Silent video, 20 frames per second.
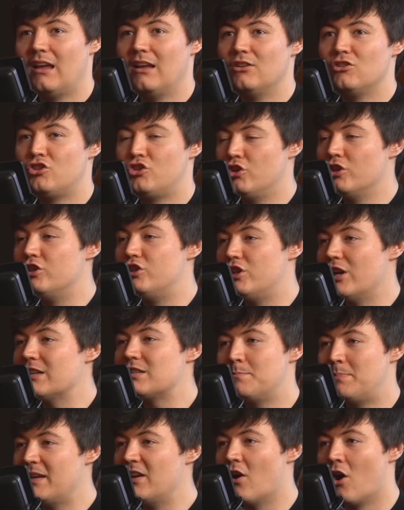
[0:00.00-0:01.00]
should
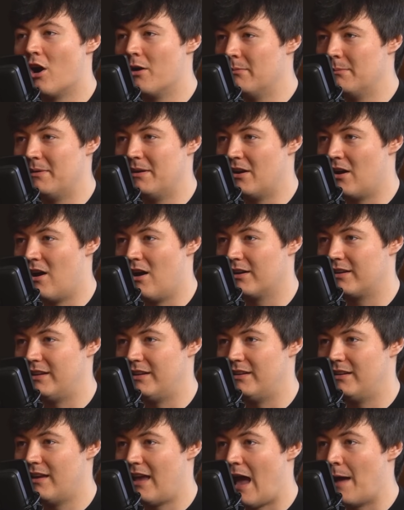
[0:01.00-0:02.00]
just be armament
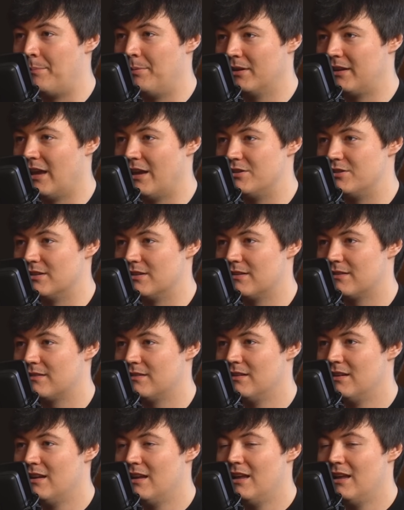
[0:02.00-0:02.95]
Haki applications.